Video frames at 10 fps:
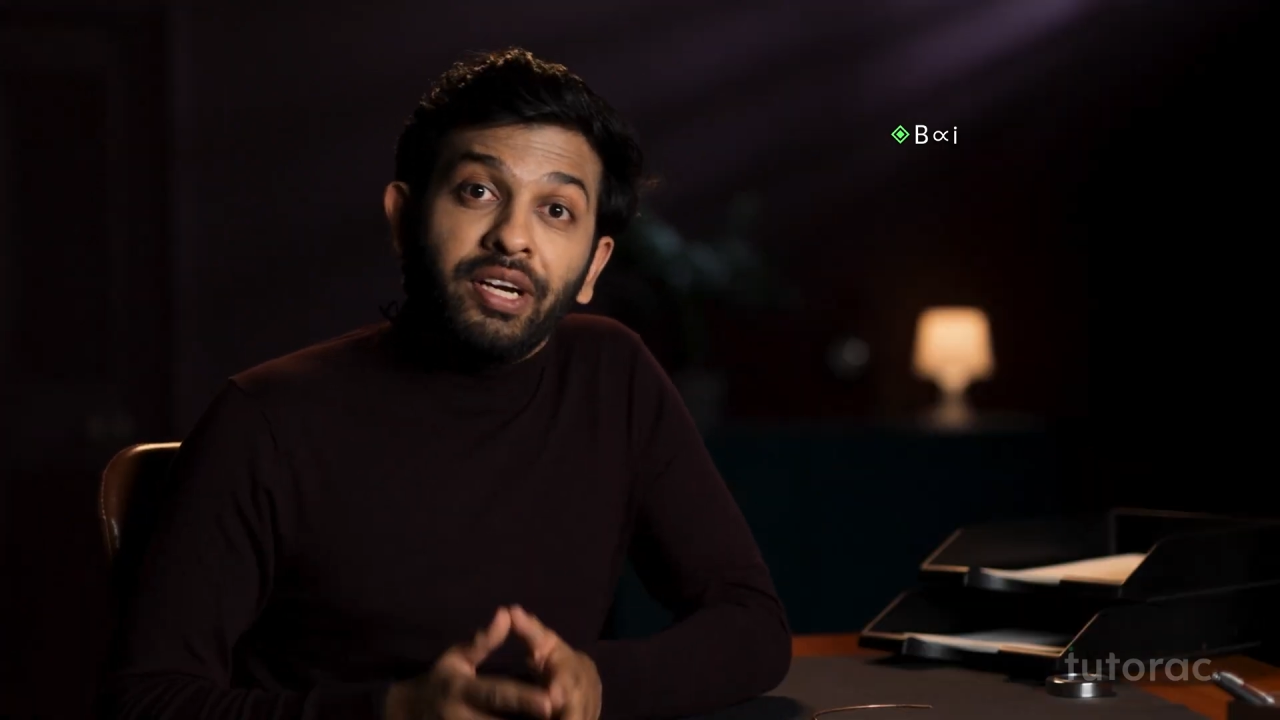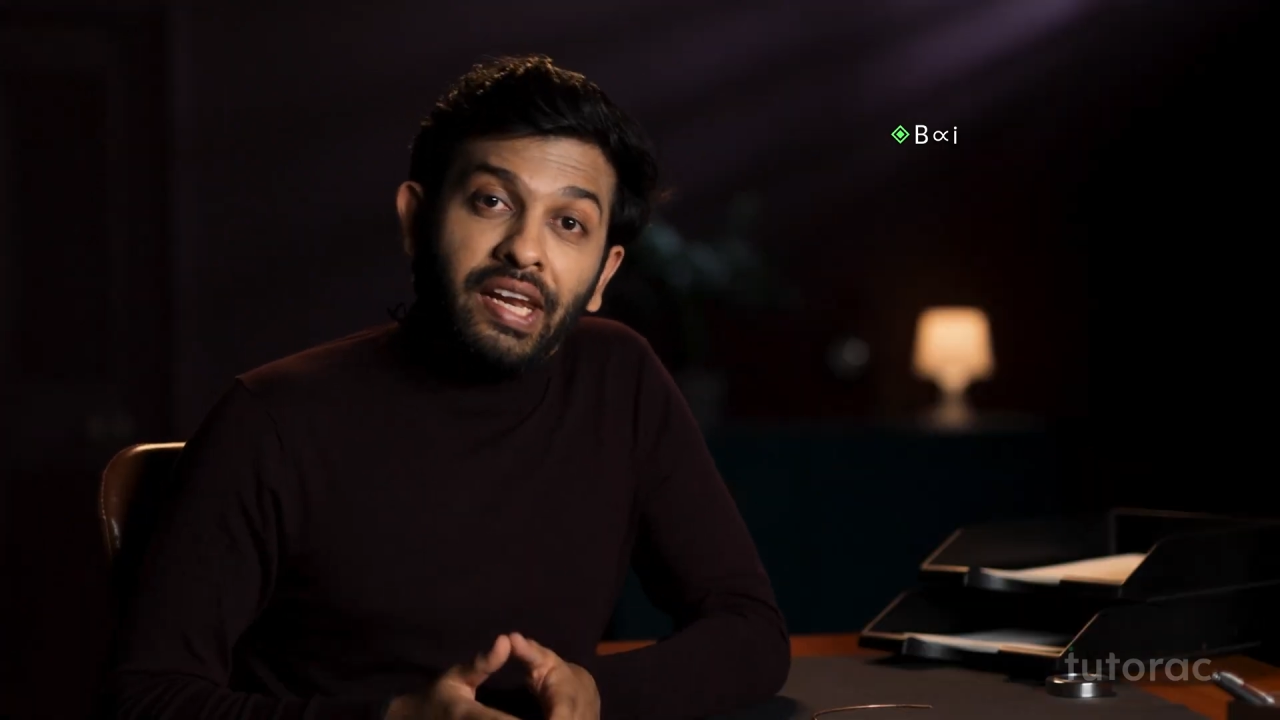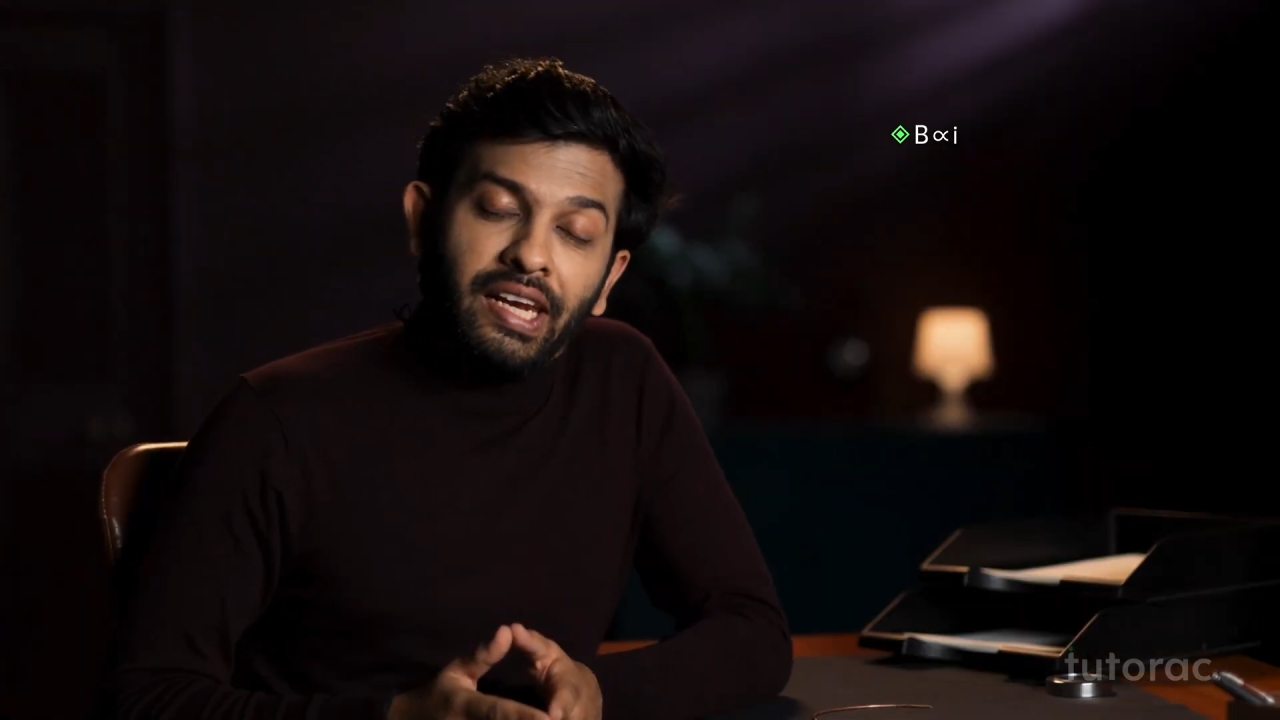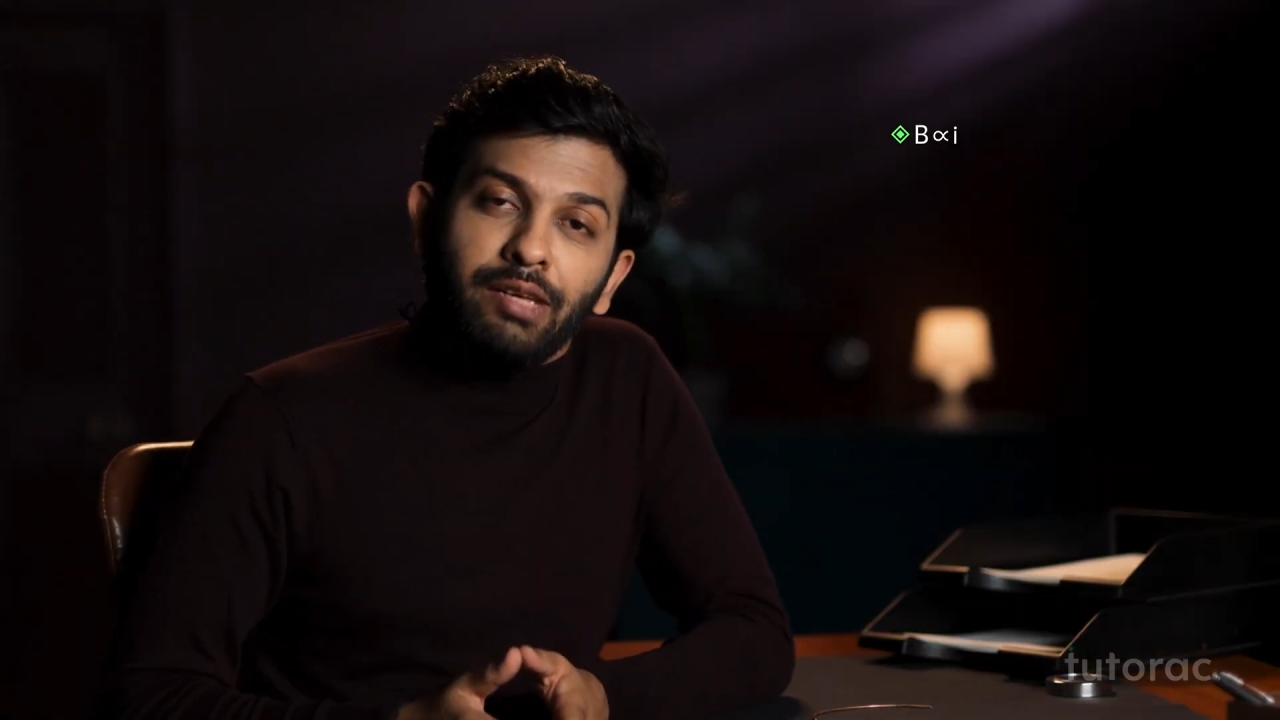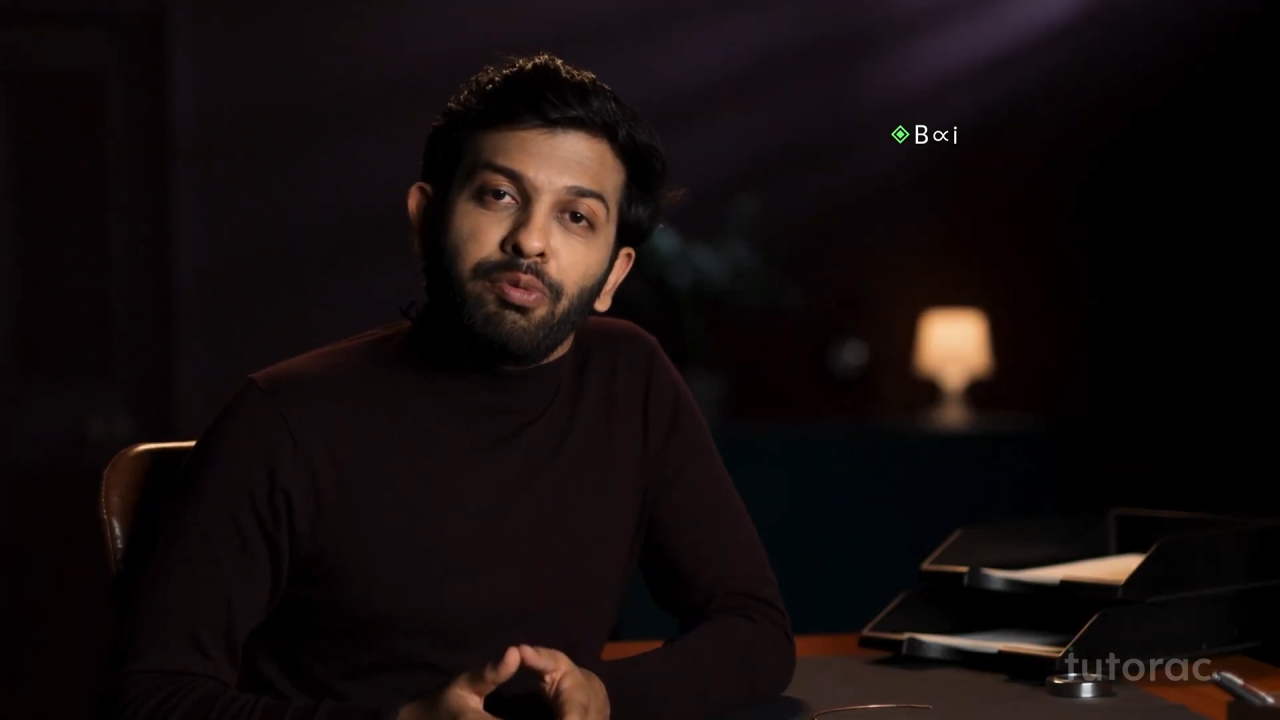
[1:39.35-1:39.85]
directly